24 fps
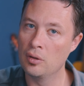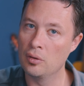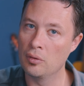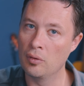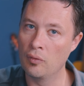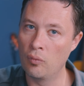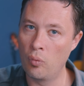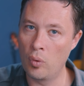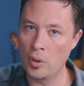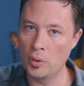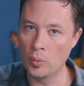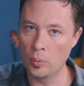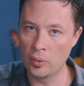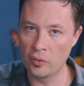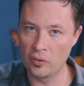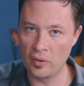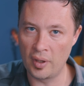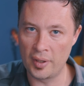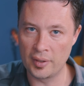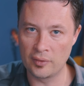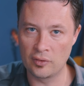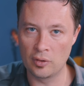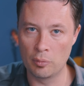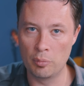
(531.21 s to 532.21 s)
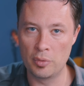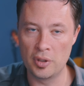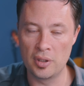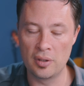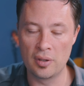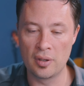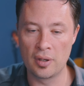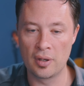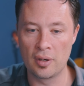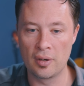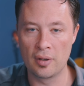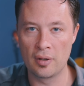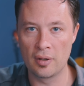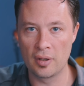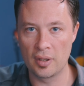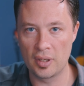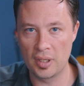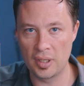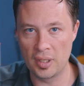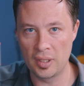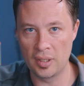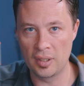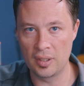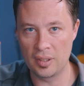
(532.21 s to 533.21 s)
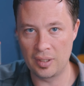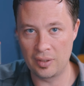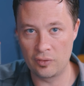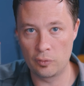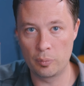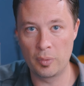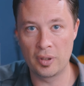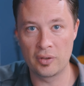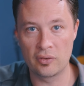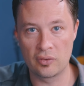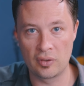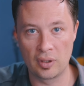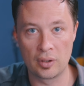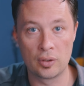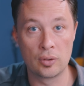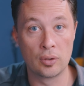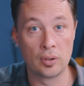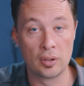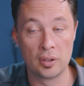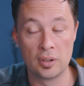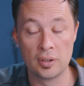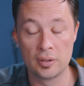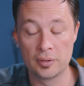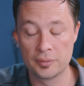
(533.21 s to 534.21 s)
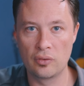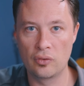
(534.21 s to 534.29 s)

of what it was like to be there as best I could.